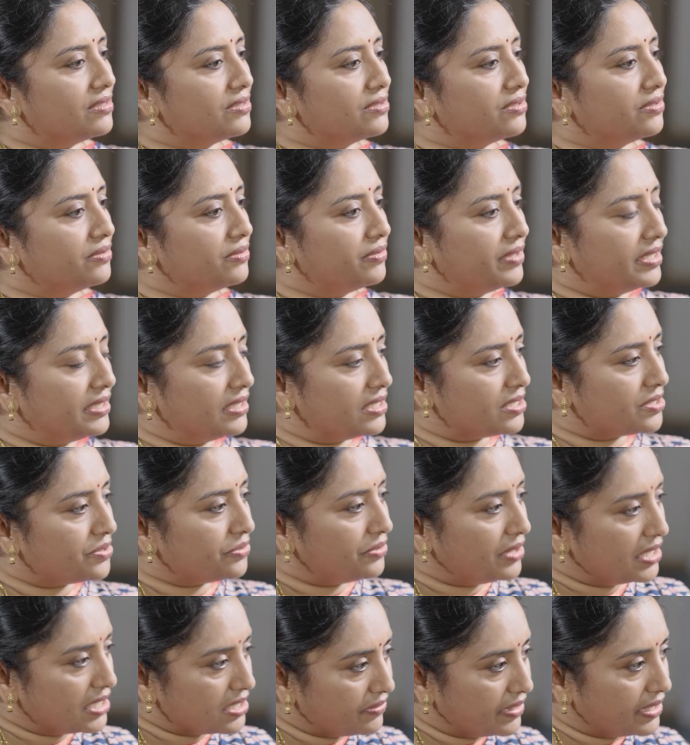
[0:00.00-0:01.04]
So when
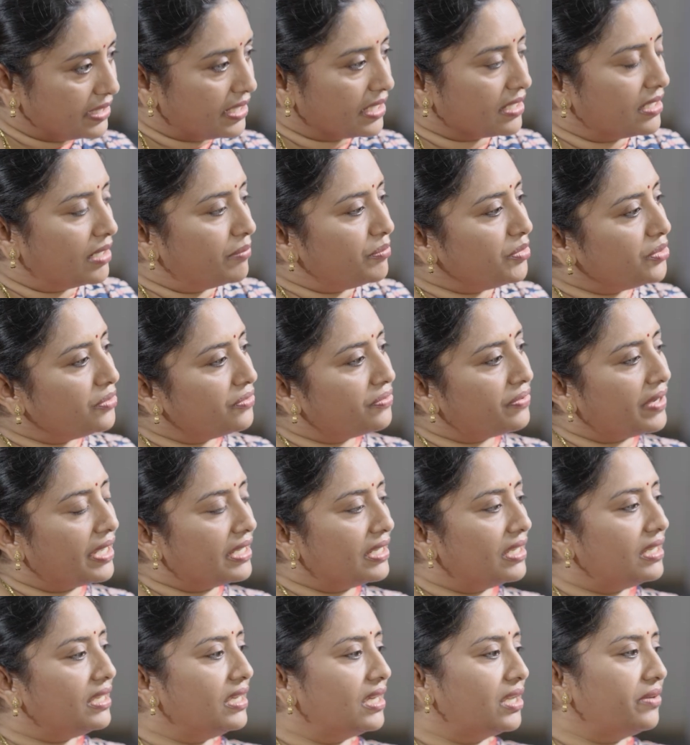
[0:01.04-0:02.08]
they come to
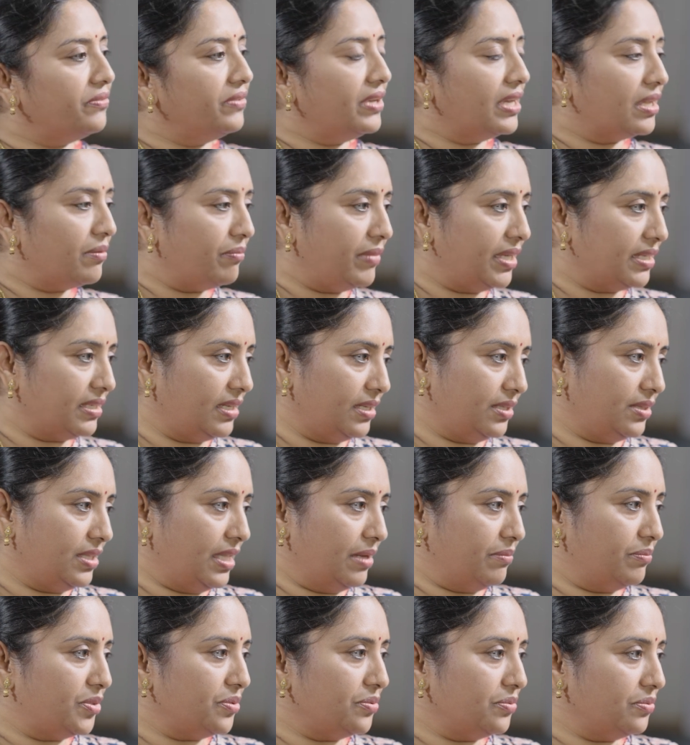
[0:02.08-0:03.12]
final year, we are making
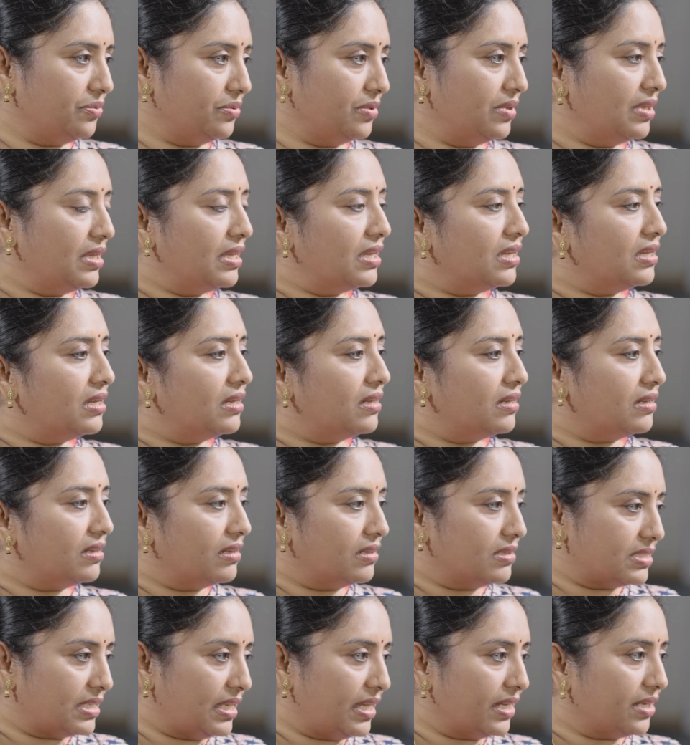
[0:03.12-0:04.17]
them to
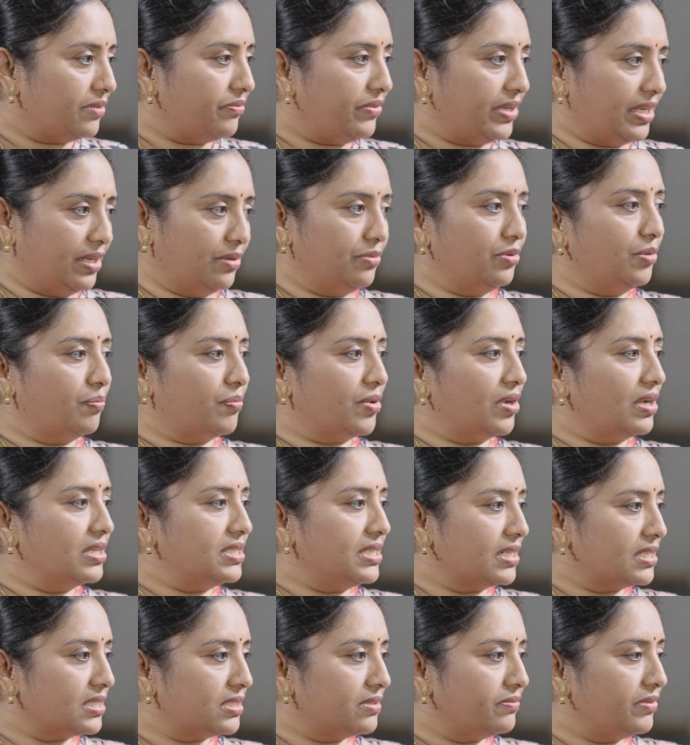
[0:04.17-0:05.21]
select very good
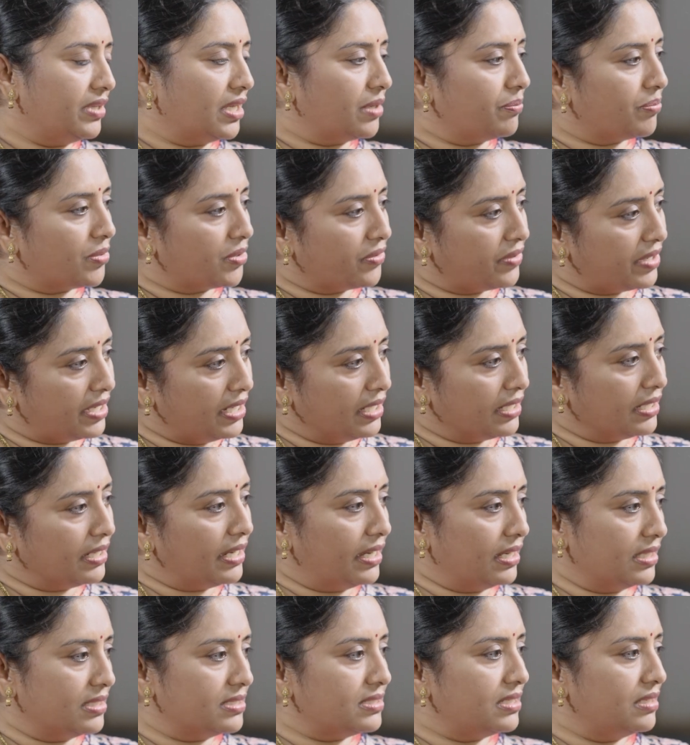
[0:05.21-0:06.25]
projects. We are providing
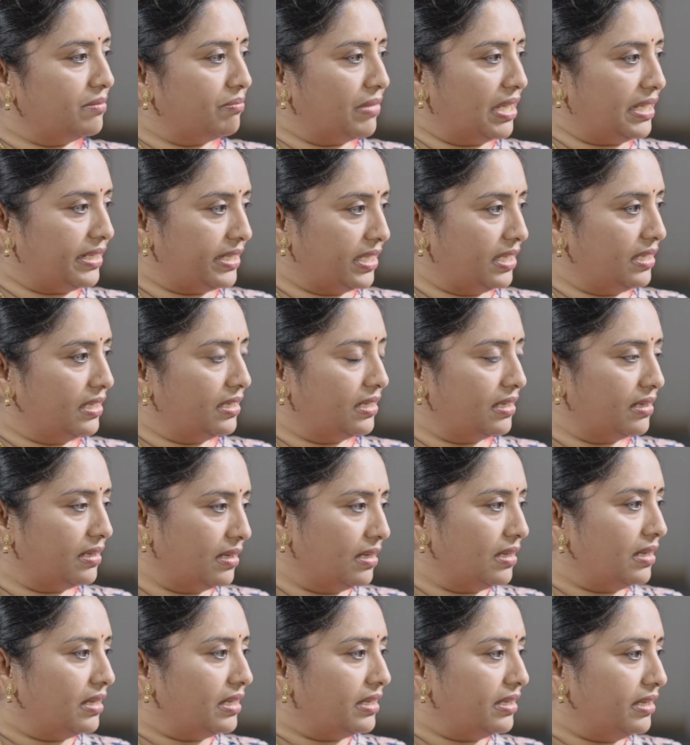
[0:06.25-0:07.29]
guidance in multi
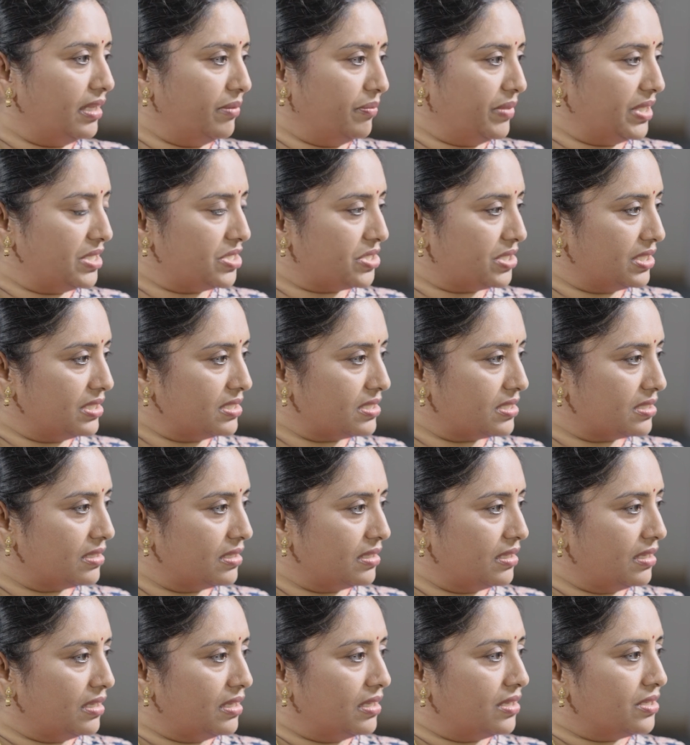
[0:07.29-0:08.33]
dimensions.
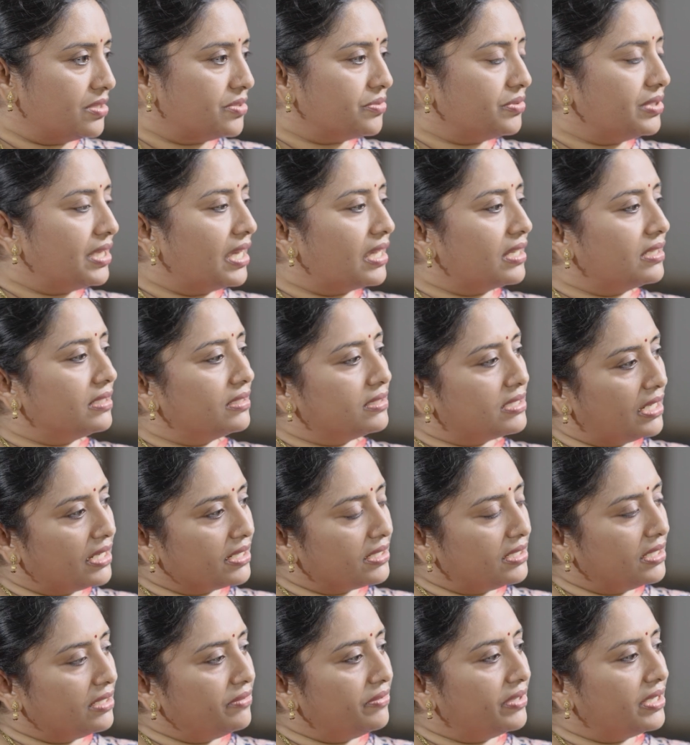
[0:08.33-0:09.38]
So they are
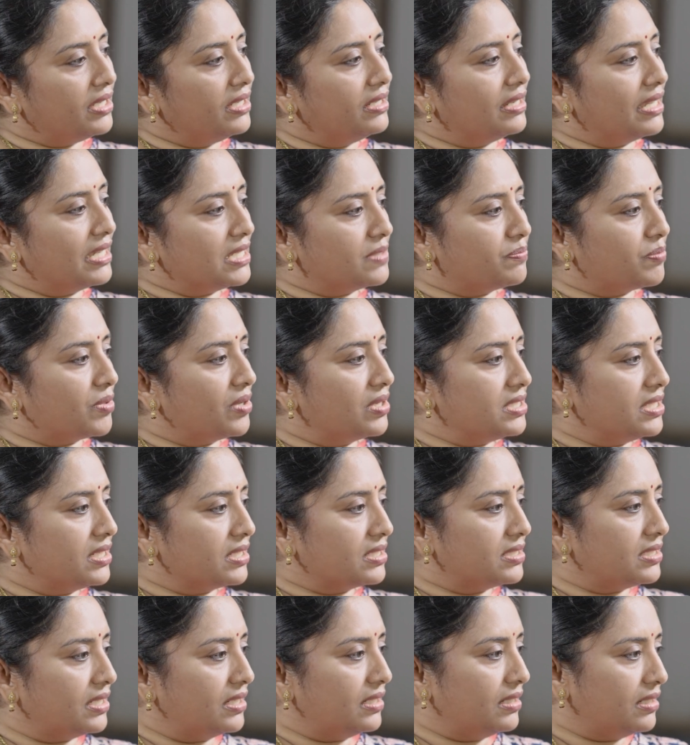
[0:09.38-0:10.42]
selecting very nice
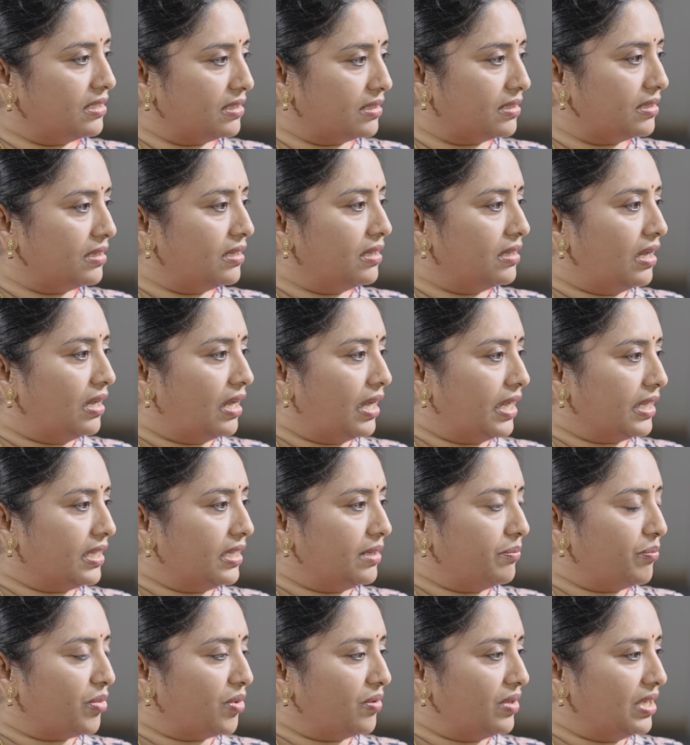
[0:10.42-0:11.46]
projects and I
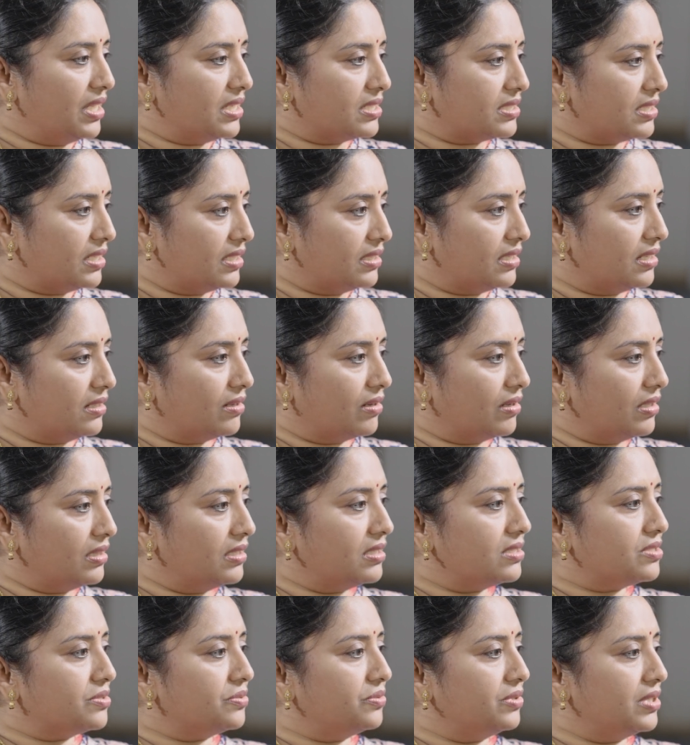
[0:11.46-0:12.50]
can proudly say that all
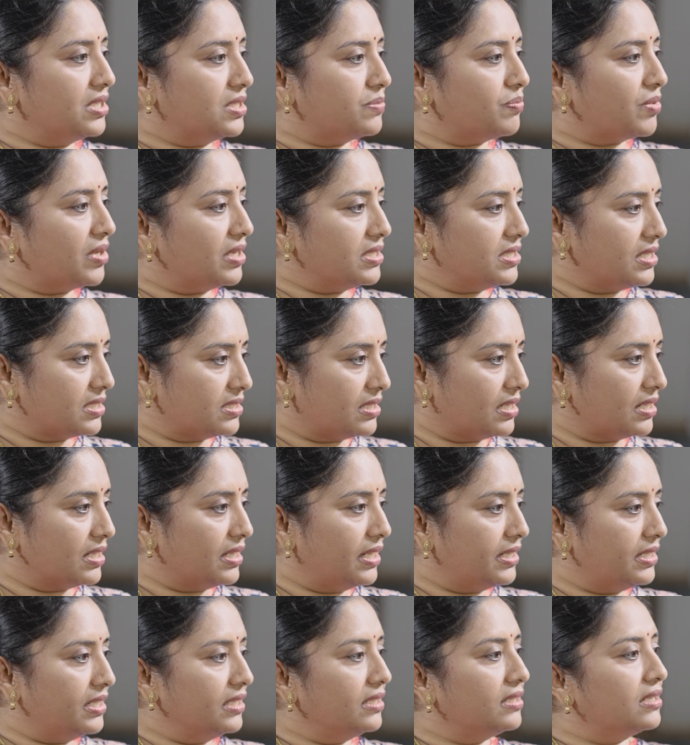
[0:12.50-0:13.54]
the students' projects are
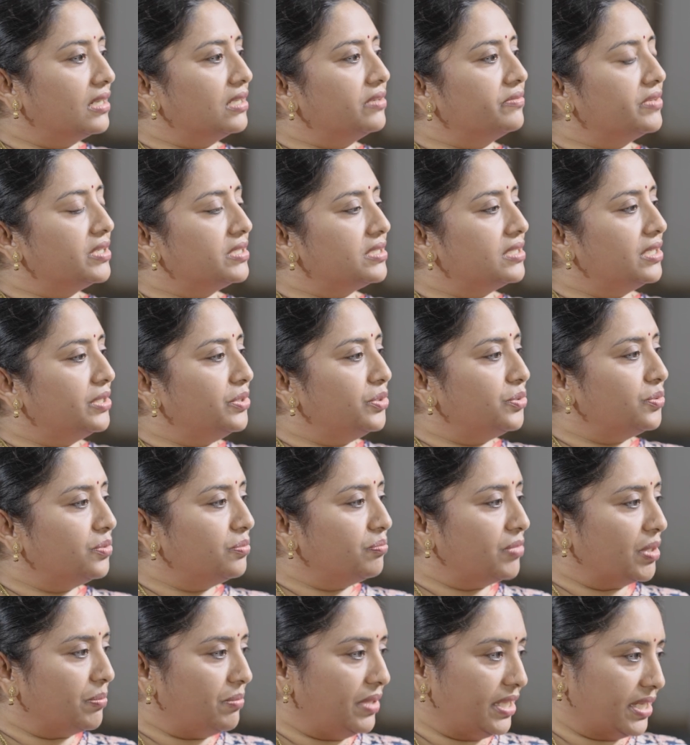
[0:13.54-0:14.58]
getting converted into
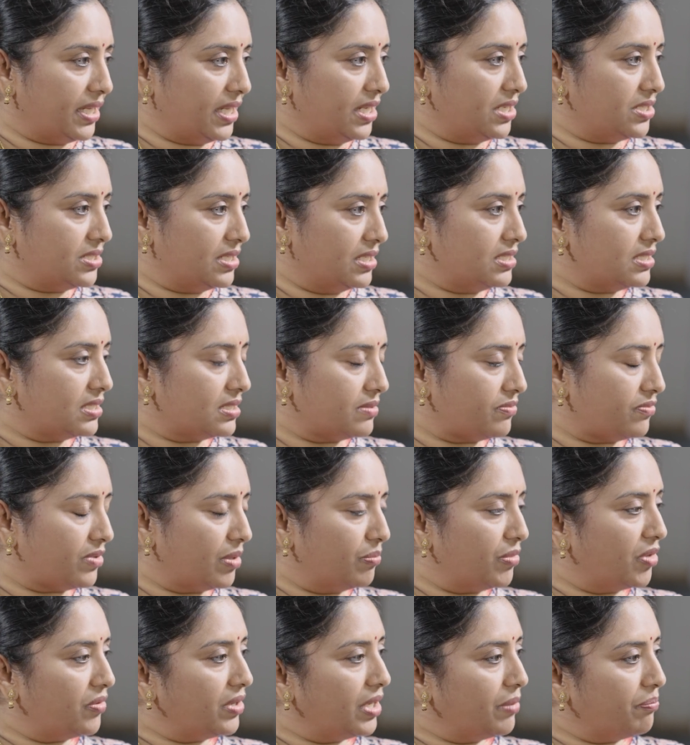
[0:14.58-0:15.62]
publications
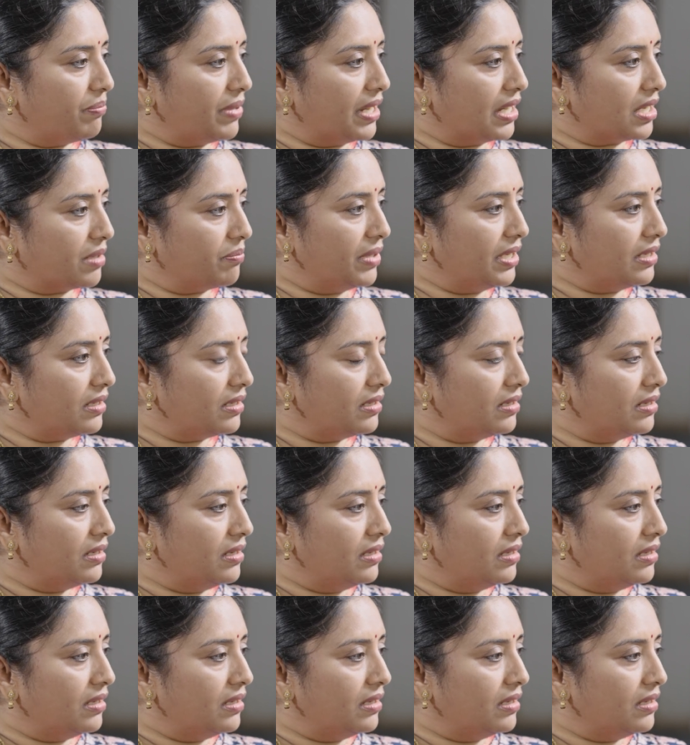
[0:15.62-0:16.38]
from our department.